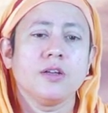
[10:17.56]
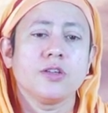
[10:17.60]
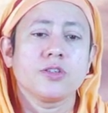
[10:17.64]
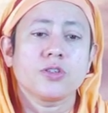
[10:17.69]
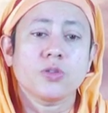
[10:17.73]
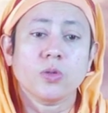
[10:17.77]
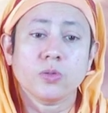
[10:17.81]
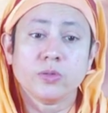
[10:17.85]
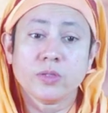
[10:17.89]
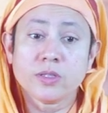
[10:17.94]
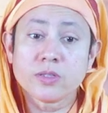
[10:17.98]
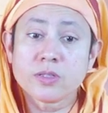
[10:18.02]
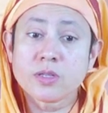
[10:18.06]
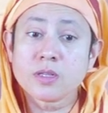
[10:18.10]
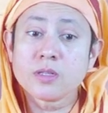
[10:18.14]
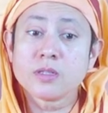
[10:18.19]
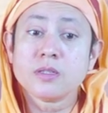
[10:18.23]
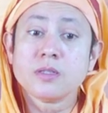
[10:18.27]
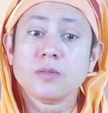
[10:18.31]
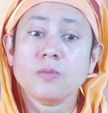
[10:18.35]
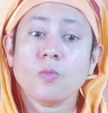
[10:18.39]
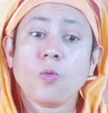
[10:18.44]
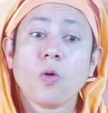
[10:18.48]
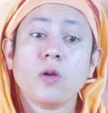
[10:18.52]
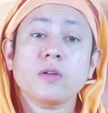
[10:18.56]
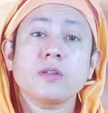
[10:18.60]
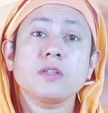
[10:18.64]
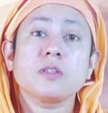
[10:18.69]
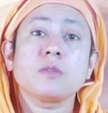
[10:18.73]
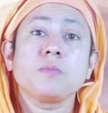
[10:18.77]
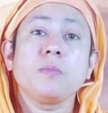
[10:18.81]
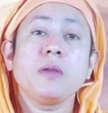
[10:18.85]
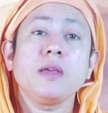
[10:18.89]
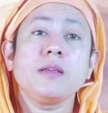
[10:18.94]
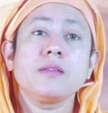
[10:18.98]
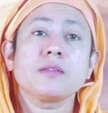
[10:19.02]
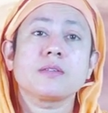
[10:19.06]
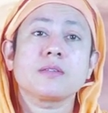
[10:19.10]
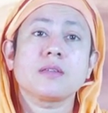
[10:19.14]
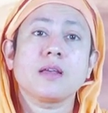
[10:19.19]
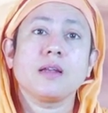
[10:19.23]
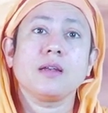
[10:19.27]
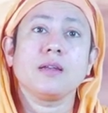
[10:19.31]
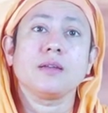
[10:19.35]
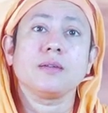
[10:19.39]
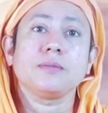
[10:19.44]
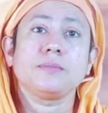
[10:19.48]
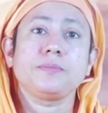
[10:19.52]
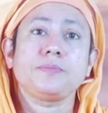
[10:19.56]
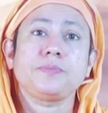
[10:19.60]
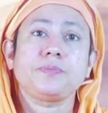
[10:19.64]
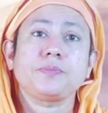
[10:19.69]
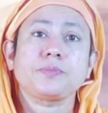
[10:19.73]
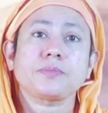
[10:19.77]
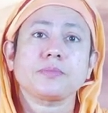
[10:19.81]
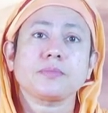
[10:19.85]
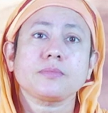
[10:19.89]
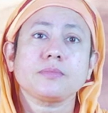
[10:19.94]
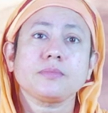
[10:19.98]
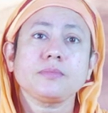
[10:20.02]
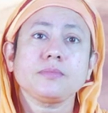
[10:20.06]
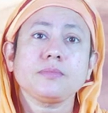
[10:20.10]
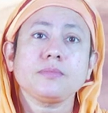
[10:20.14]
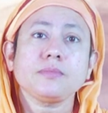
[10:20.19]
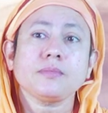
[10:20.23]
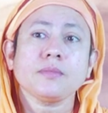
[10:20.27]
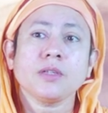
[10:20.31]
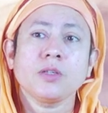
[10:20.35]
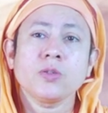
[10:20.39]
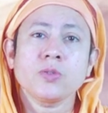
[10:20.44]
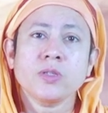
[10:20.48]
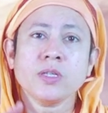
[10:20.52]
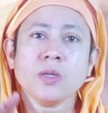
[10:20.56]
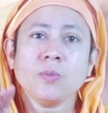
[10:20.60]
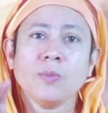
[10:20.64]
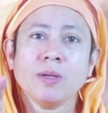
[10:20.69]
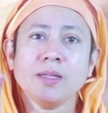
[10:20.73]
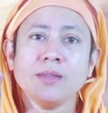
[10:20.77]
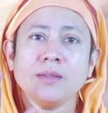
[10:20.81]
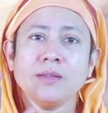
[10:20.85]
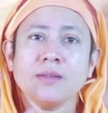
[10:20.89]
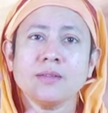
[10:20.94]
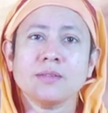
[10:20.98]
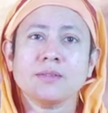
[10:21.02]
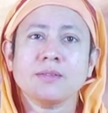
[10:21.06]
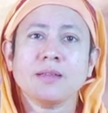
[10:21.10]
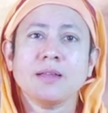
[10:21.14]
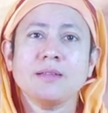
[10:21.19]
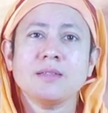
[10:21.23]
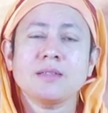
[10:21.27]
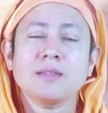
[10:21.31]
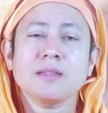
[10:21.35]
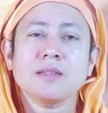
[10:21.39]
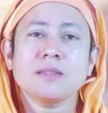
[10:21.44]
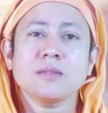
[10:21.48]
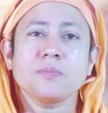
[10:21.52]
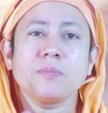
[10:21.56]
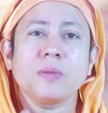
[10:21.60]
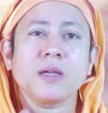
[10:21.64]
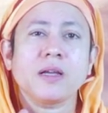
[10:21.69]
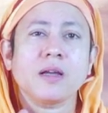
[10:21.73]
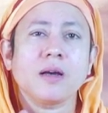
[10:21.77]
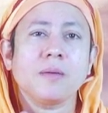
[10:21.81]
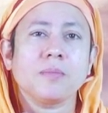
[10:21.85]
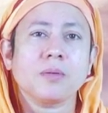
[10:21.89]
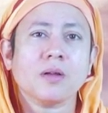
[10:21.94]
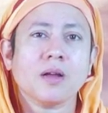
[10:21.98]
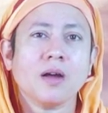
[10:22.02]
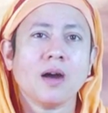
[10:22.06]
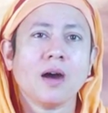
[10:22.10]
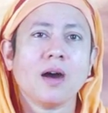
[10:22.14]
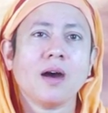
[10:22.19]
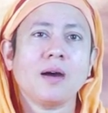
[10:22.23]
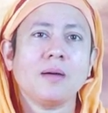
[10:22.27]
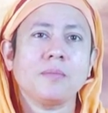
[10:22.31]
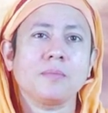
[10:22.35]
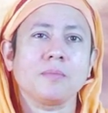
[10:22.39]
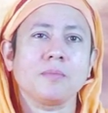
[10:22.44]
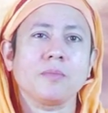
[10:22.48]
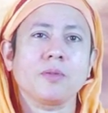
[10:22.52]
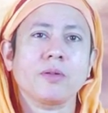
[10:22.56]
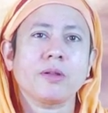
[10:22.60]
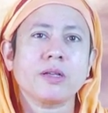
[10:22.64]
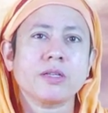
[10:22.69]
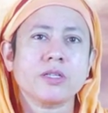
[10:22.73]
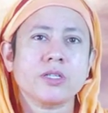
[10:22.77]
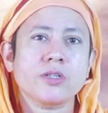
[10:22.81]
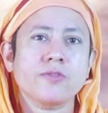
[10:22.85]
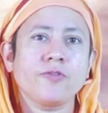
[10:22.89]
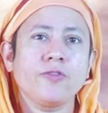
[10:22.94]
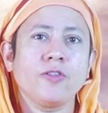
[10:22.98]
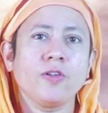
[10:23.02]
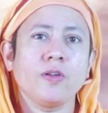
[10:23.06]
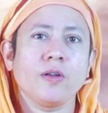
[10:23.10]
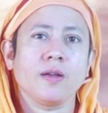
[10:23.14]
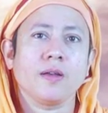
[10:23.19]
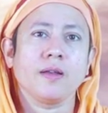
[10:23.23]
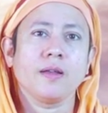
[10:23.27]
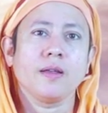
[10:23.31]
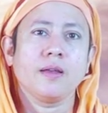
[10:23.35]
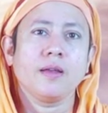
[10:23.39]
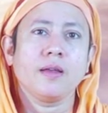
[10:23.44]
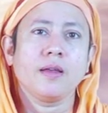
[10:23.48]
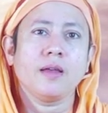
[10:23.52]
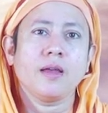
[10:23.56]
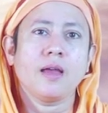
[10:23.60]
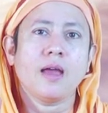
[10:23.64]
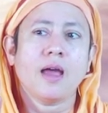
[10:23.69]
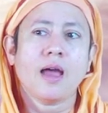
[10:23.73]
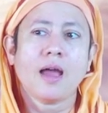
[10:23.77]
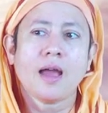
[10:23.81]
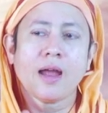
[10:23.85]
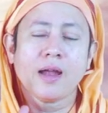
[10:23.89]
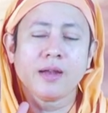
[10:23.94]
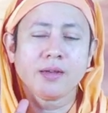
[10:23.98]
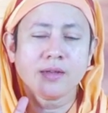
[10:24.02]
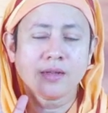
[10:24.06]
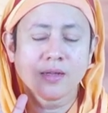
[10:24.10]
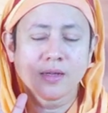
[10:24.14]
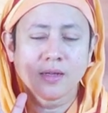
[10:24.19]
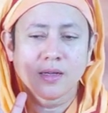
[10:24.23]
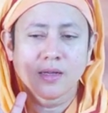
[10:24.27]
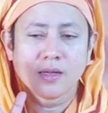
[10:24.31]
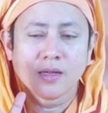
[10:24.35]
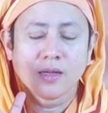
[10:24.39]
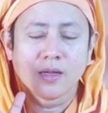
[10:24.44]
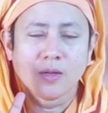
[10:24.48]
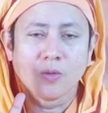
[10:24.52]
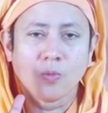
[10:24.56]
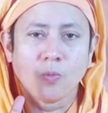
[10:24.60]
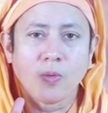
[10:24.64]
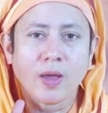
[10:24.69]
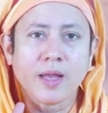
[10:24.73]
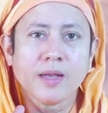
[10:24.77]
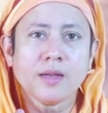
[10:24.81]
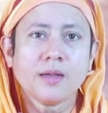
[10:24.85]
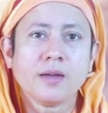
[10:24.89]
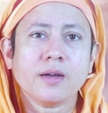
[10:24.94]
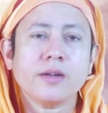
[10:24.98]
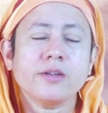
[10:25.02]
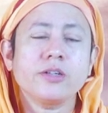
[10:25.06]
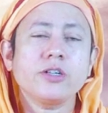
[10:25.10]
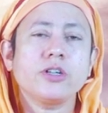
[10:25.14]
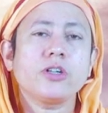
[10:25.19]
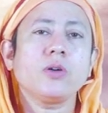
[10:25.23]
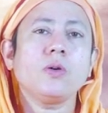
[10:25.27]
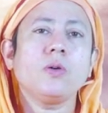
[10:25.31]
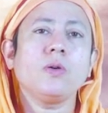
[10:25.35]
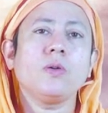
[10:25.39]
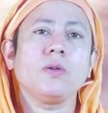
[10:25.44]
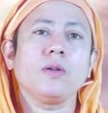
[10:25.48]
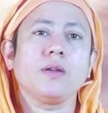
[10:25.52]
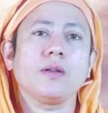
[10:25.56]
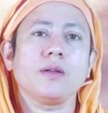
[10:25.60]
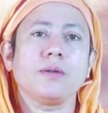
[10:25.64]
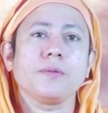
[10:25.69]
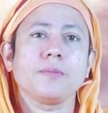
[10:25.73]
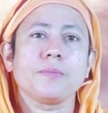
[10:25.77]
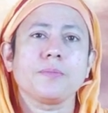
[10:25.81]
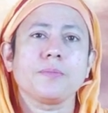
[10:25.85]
So this is what is being said. You see, when the senses become calm, restful, and well controlled,